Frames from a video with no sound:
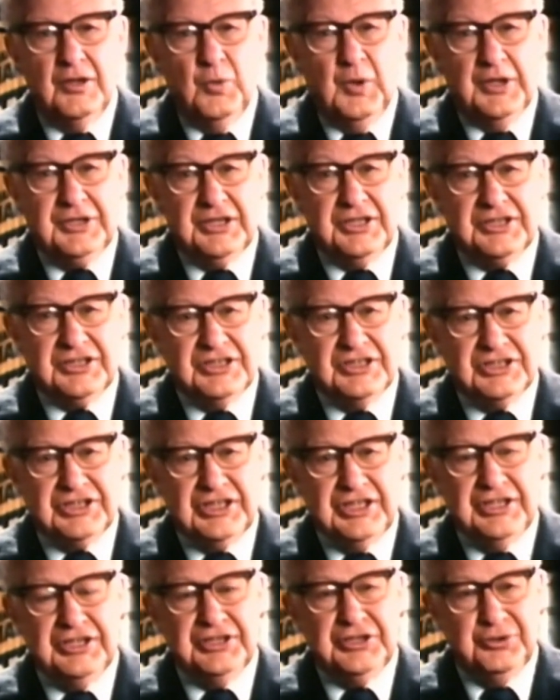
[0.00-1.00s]
What does the
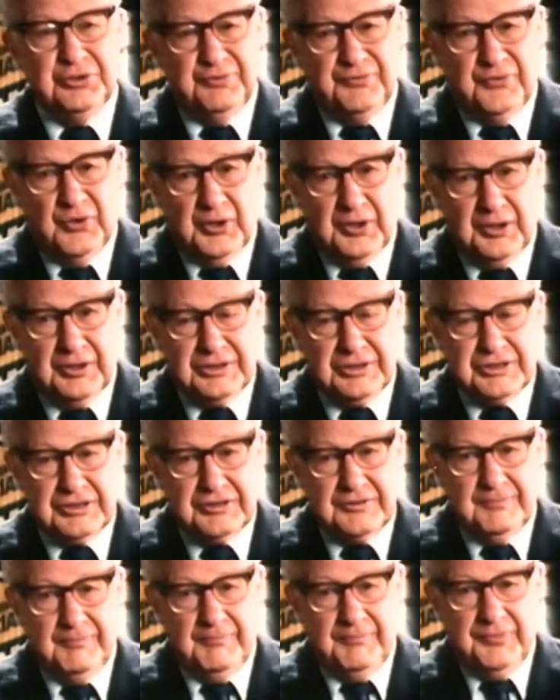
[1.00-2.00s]
scene do for us?